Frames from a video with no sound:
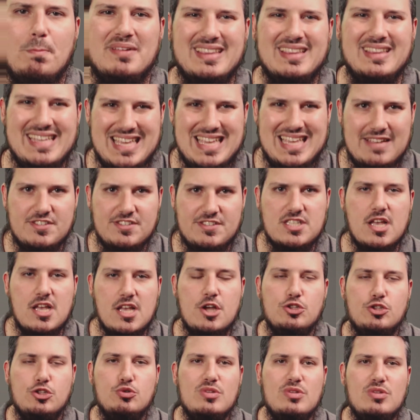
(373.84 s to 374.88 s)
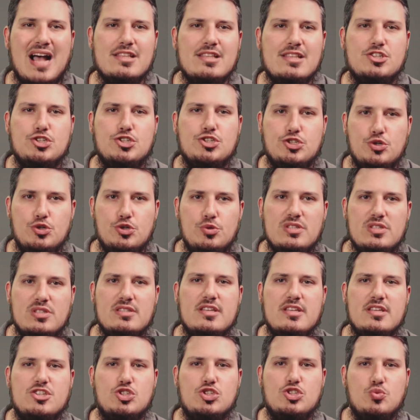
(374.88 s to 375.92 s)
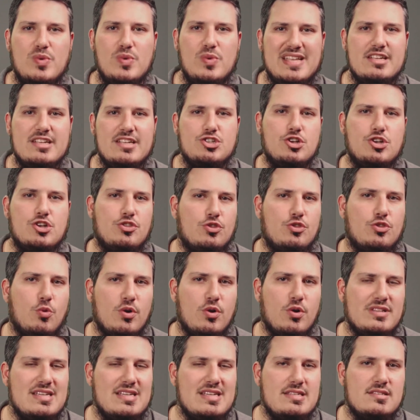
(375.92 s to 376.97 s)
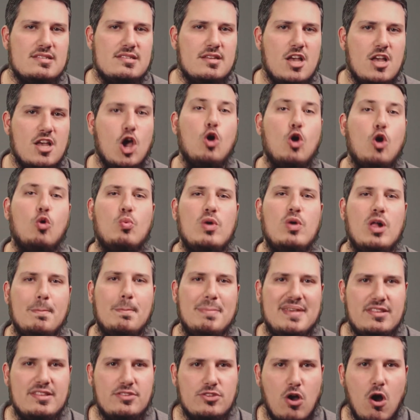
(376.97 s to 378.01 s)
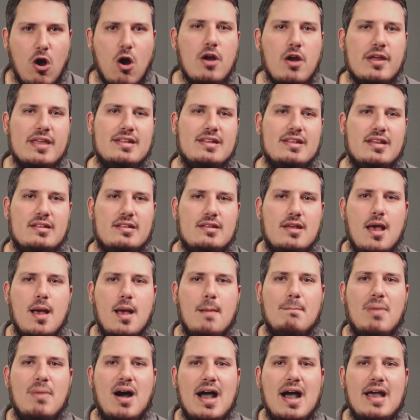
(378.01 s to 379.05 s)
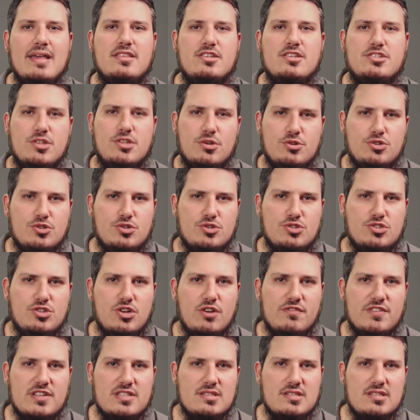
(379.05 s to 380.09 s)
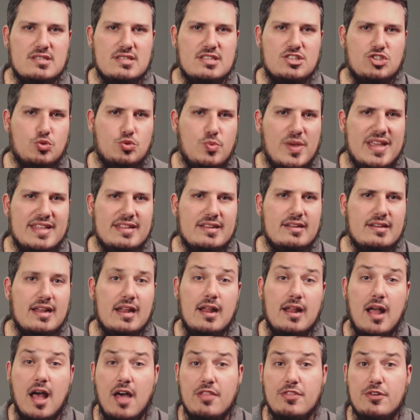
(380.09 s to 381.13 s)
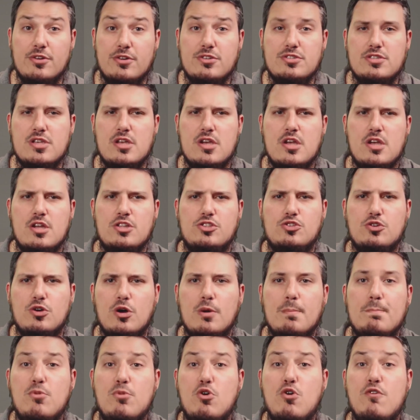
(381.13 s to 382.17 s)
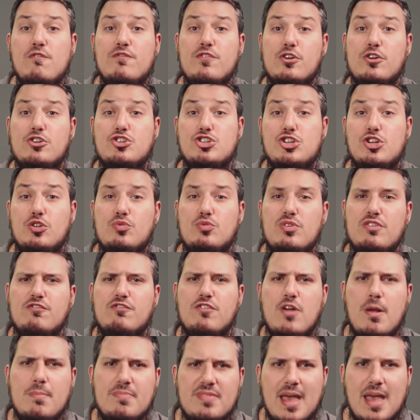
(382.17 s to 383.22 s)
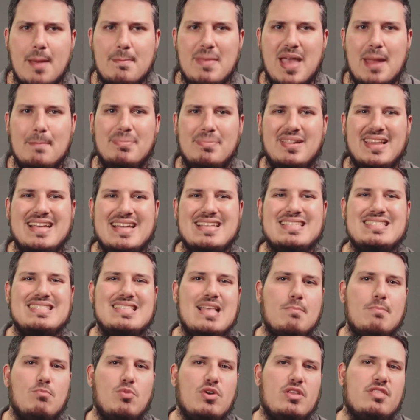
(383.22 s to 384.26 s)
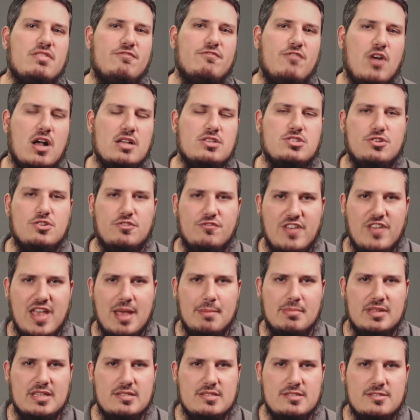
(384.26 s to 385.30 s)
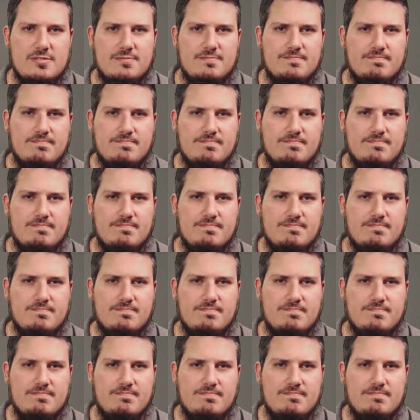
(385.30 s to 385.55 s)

beliefs do not suit the Swedish authorities will be targeted by the social services in Sweden and others to remove their children from them and place them with foster families.